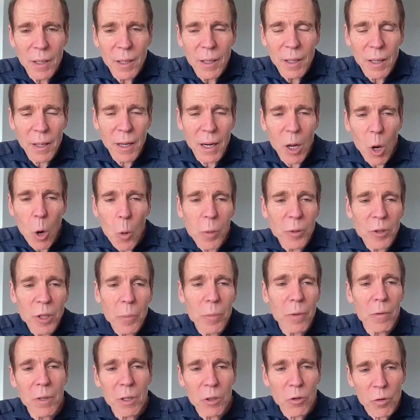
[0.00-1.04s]
And I opened
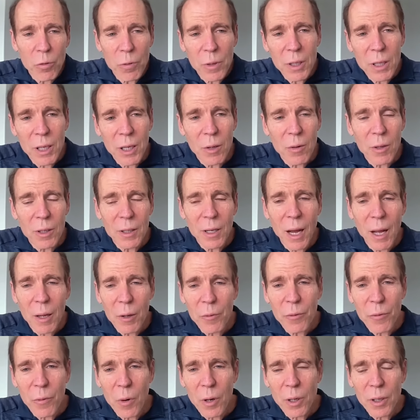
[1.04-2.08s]
up a retreat here in
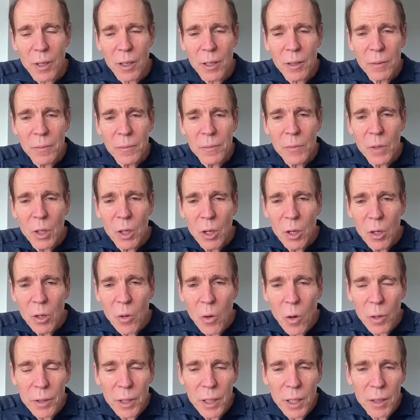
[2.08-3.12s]
California
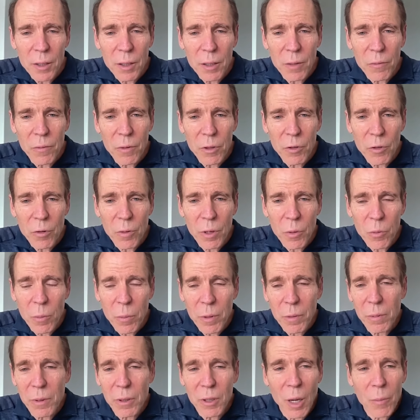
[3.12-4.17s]
called the Eat to Live Retreat, where
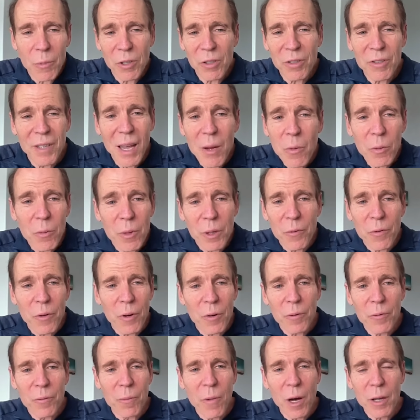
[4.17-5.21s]
people can come and stay with me for
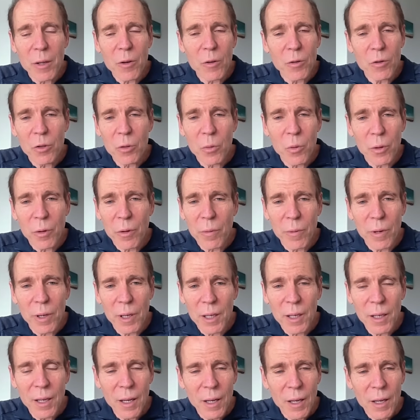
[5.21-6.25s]
a month or two or
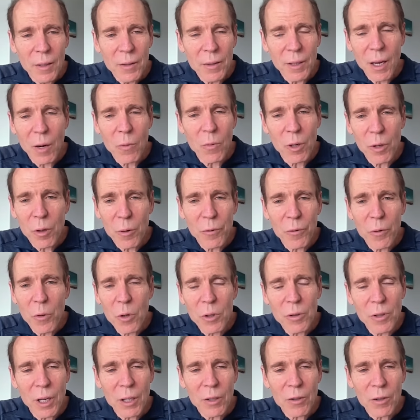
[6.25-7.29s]
three to get rid of their food
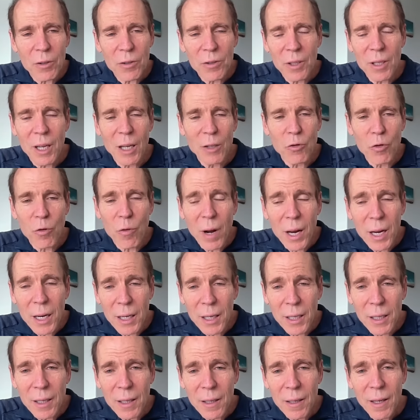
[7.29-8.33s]
addictions, to get
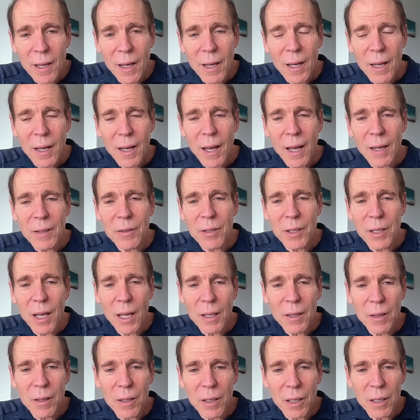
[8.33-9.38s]
training, and to
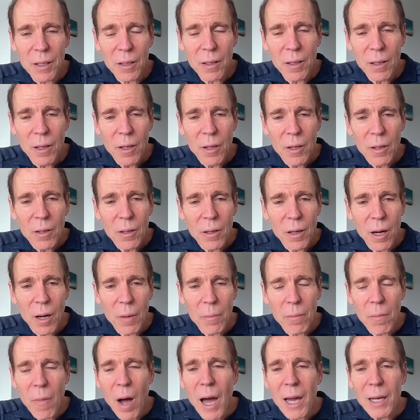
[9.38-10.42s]
get the um,
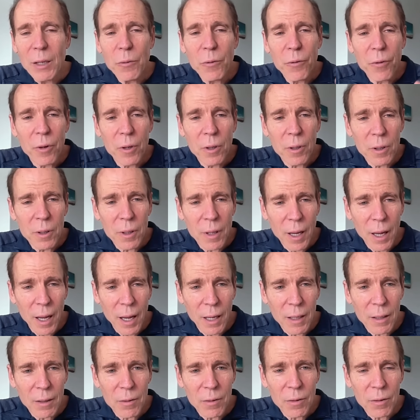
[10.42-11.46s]
mindful
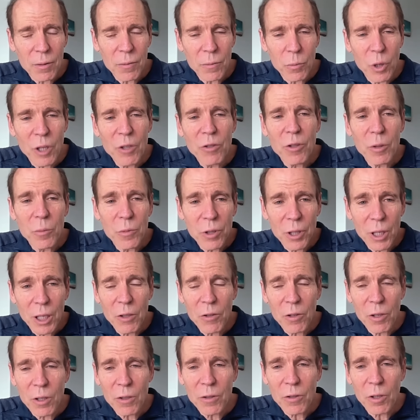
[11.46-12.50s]
and wisdom
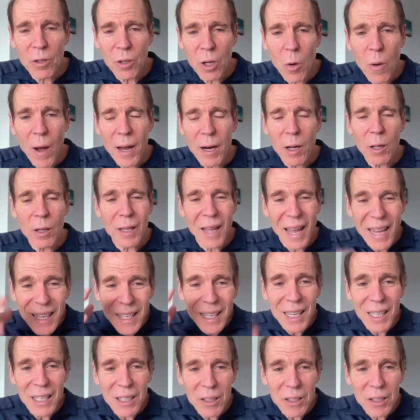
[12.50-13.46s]
teachings to know how to like eating